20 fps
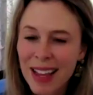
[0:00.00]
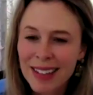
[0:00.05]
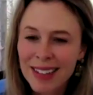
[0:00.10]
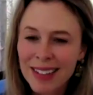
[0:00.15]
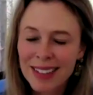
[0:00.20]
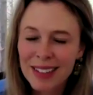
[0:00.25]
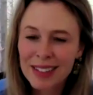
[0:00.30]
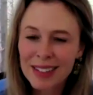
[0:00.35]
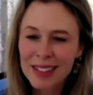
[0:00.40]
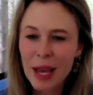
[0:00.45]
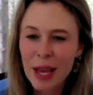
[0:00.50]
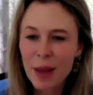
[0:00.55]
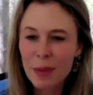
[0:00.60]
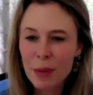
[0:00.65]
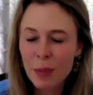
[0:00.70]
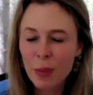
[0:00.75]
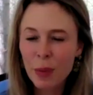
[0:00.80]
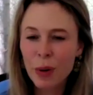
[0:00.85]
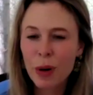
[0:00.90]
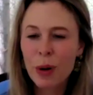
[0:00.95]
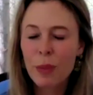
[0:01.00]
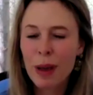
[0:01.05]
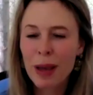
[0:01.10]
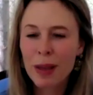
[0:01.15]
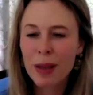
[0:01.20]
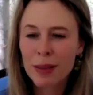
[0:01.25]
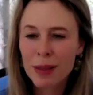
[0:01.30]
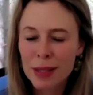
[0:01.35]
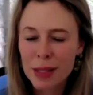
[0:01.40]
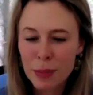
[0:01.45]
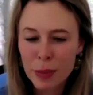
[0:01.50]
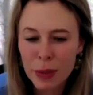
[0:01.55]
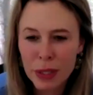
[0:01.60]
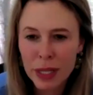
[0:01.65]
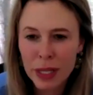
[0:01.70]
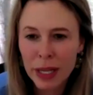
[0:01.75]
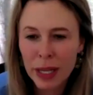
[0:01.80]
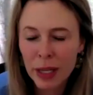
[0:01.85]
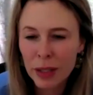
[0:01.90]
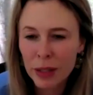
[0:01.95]
And tell me more about this
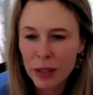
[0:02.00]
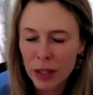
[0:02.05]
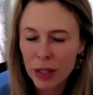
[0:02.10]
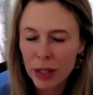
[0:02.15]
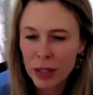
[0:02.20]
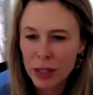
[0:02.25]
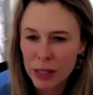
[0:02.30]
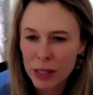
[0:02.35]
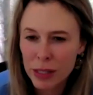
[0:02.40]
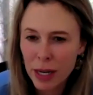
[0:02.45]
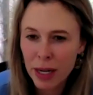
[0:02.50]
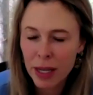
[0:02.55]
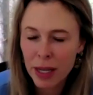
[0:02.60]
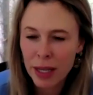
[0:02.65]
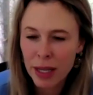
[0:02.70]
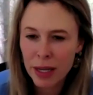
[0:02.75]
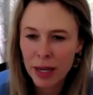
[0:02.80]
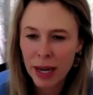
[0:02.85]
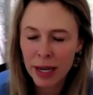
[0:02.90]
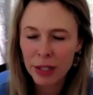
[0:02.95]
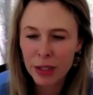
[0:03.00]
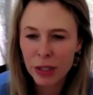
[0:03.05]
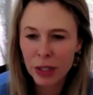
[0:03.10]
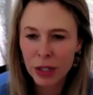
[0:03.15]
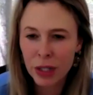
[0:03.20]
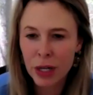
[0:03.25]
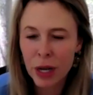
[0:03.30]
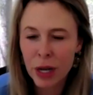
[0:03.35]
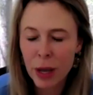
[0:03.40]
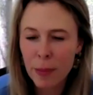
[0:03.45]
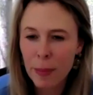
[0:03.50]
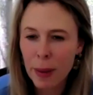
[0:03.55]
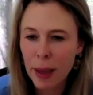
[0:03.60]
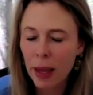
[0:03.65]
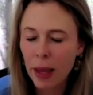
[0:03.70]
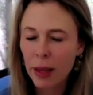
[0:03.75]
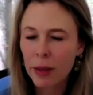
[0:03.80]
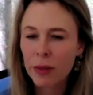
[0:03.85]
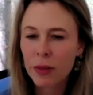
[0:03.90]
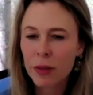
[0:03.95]
particular study in Nature
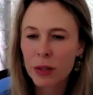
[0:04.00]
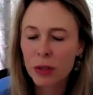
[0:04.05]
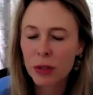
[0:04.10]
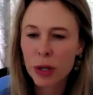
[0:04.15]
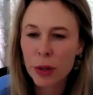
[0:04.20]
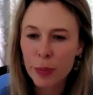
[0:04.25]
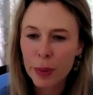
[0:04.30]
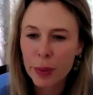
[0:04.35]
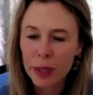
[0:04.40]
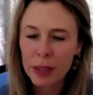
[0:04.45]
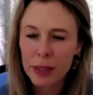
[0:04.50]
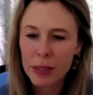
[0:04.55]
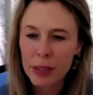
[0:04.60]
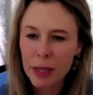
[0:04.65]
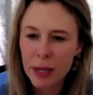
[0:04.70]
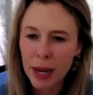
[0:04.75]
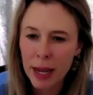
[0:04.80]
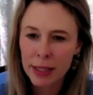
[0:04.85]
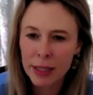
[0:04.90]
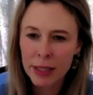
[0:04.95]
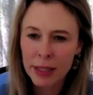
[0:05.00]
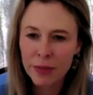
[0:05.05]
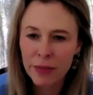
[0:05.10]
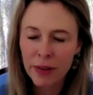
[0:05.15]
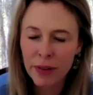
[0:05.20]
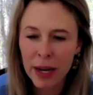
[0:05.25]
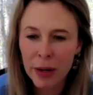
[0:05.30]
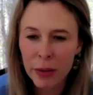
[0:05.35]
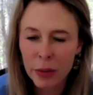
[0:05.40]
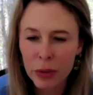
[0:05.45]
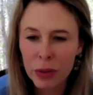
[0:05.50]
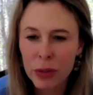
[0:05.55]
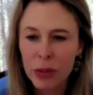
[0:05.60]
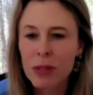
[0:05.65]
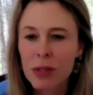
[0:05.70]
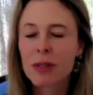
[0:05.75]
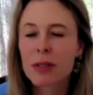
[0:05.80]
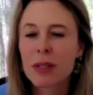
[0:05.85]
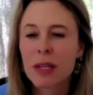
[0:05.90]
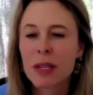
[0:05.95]
about the treatments and
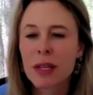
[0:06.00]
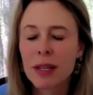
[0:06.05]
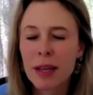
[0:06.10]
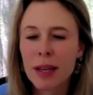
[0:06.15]
antivirals